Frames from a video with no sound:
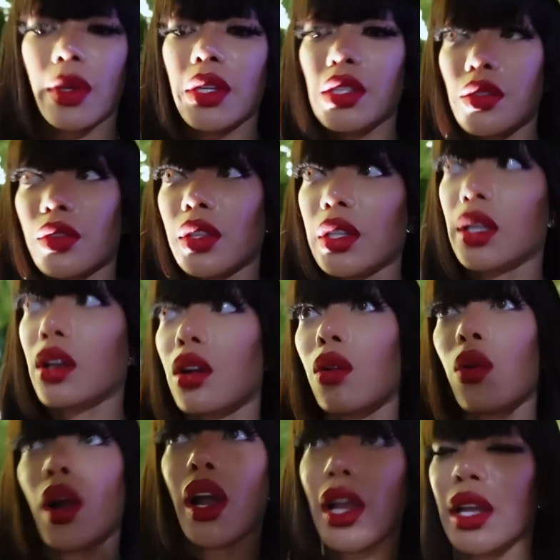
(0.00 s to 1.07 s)
peaceful and
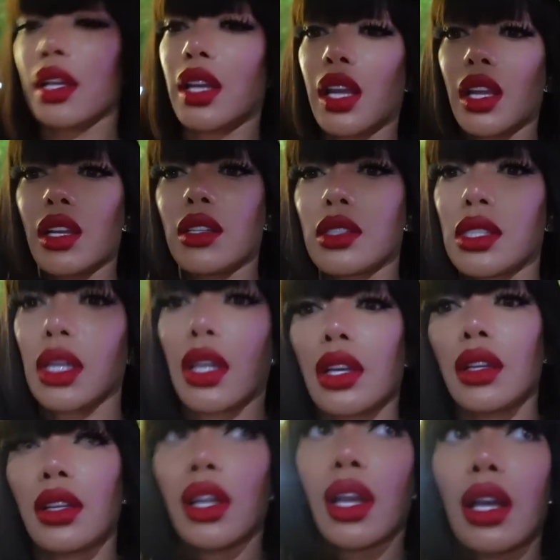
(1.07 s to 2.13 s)
quiet
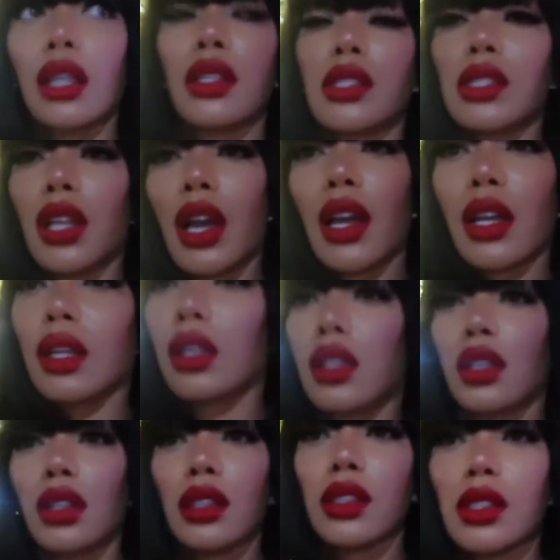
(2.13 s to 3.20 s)
downtown Dallas.
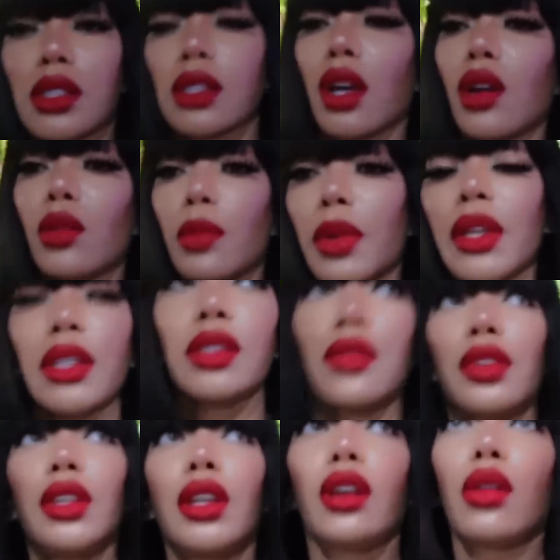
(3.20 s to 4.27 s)
Like, it's so
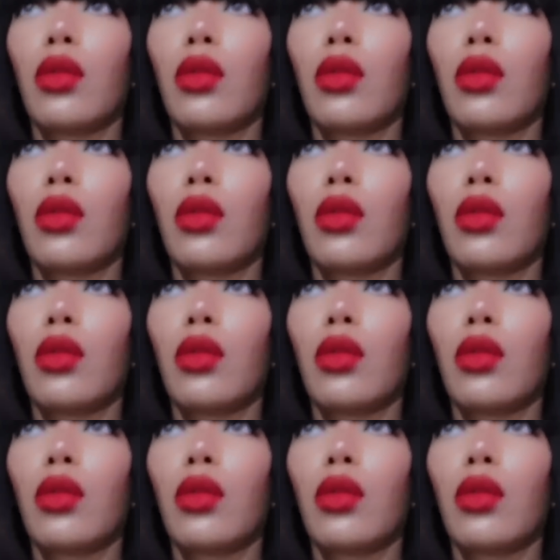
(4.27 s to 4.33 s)
peaceful and